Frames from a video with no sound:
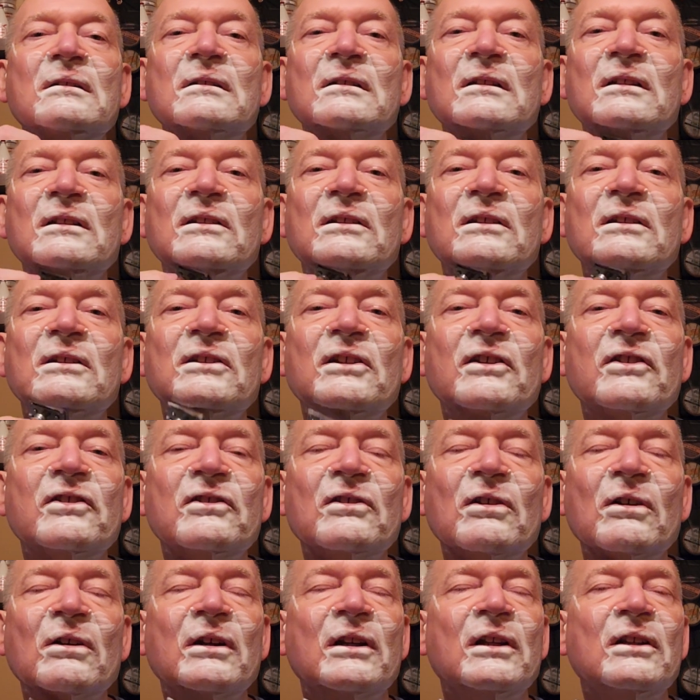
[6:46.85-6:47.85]
It just
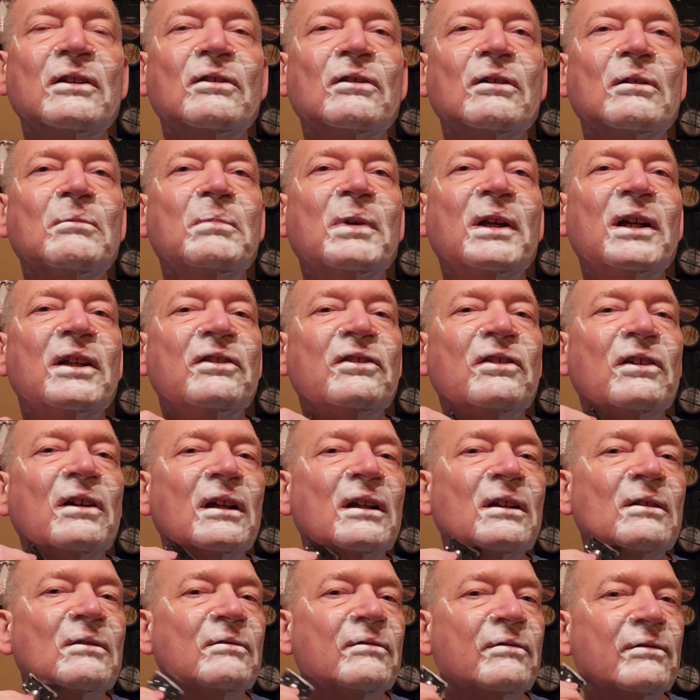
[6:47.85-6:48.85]
turned into a big
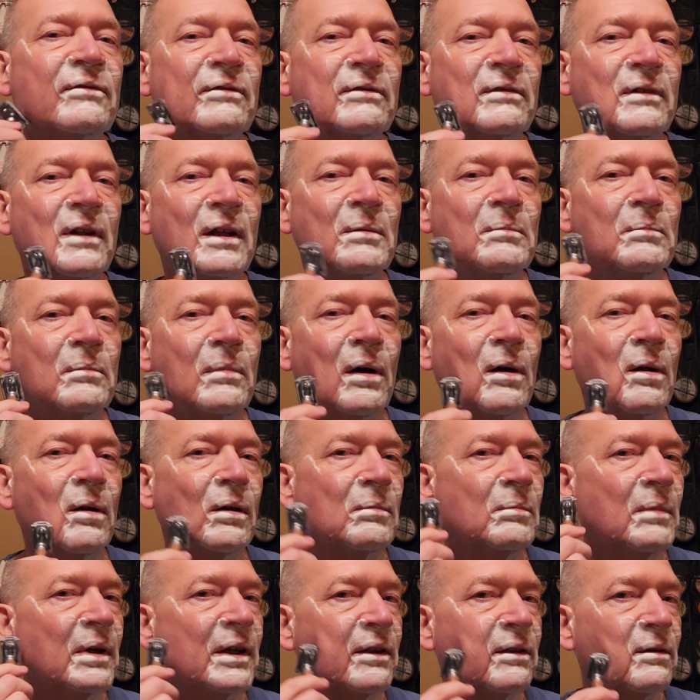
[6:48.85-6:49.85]
giant phlegm ball
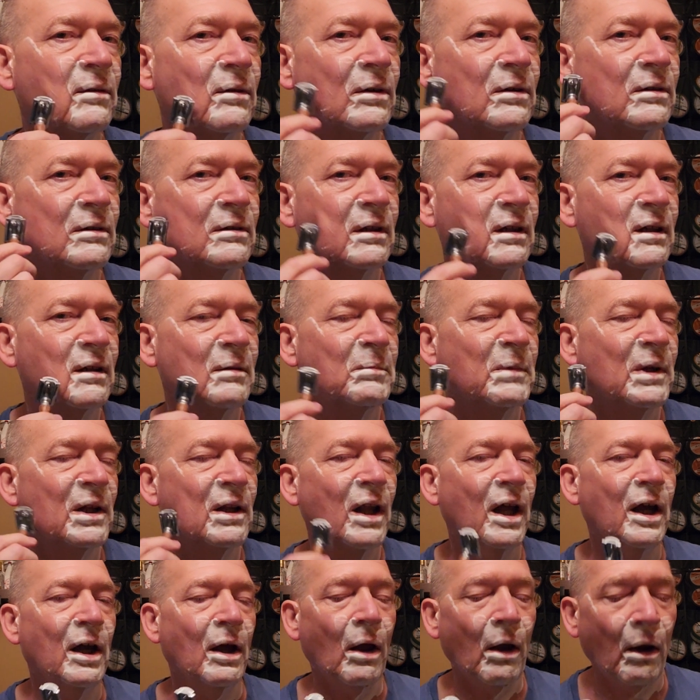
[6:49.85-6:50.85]
in my throat. I'd be
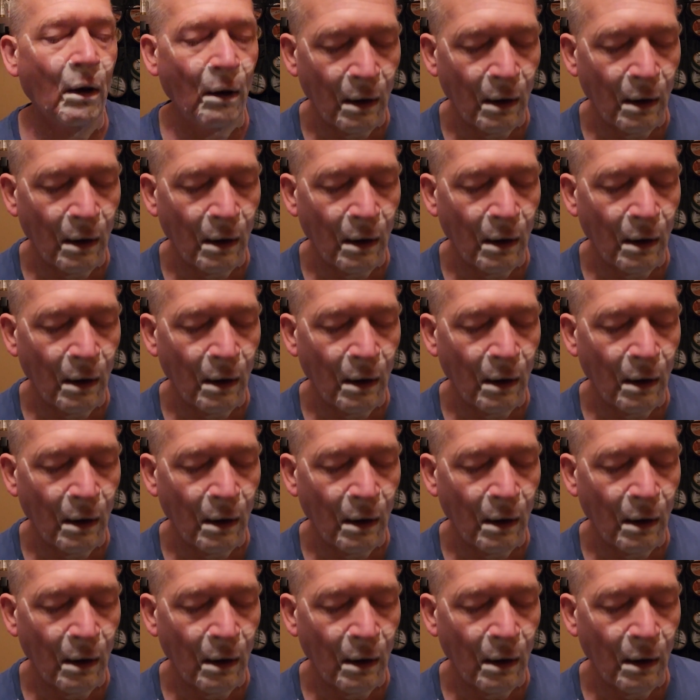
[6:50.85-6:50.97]
like,